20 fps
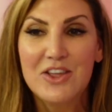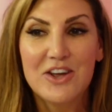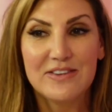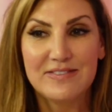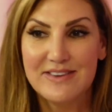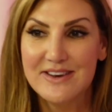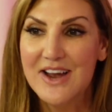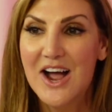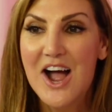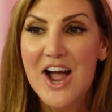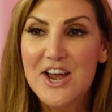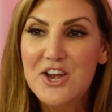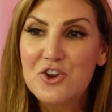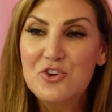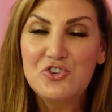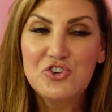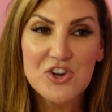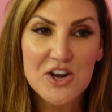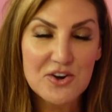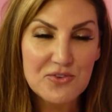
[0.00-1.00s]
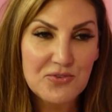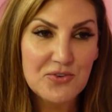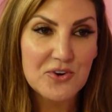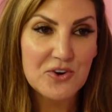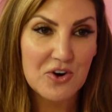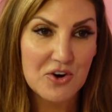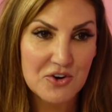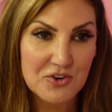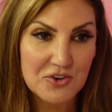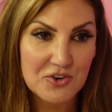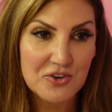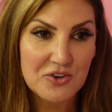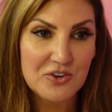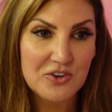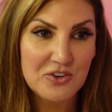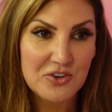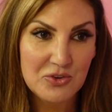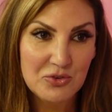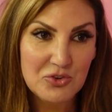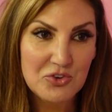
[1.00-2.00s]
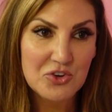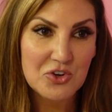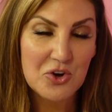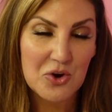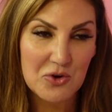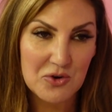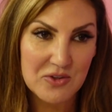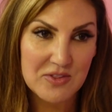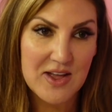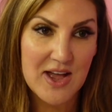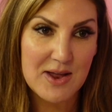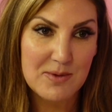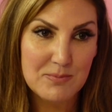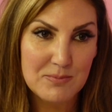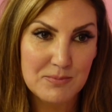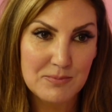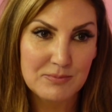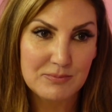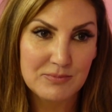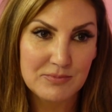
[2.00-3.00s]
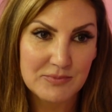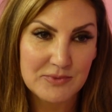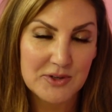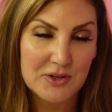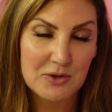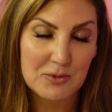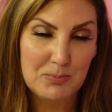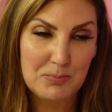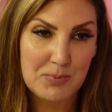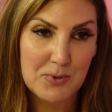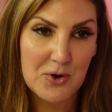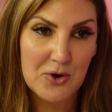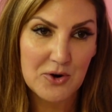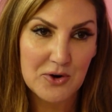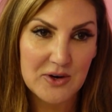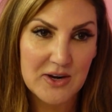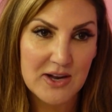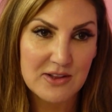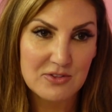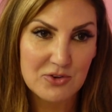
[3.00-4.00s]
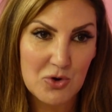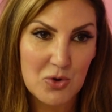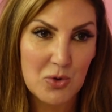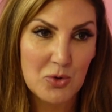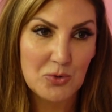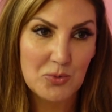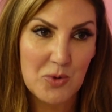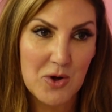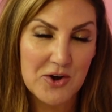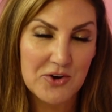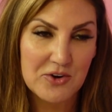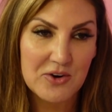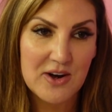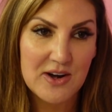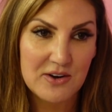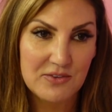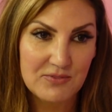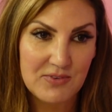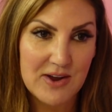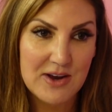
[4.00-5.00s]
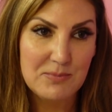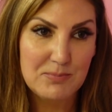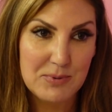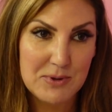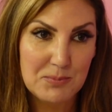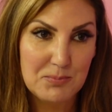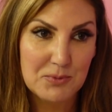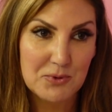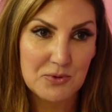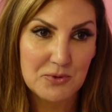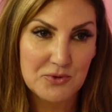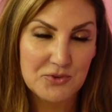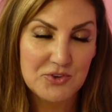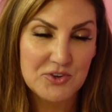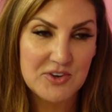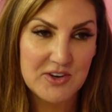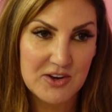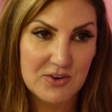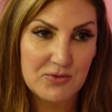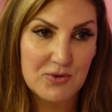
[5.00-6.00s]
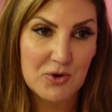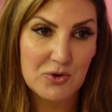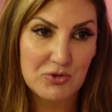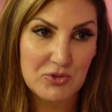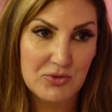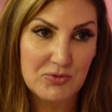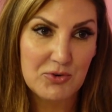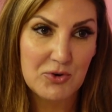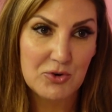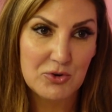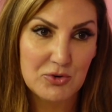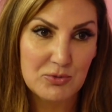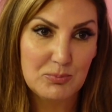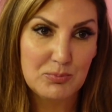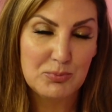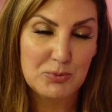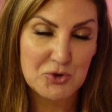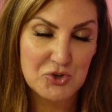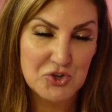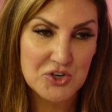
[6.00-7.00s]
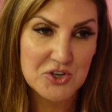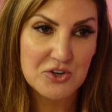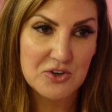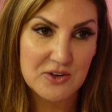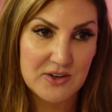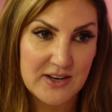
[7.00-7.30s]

Listen, I knew Jennifer Garner used to go to that little park at the Coldwater and invite people to take photos of her pushing her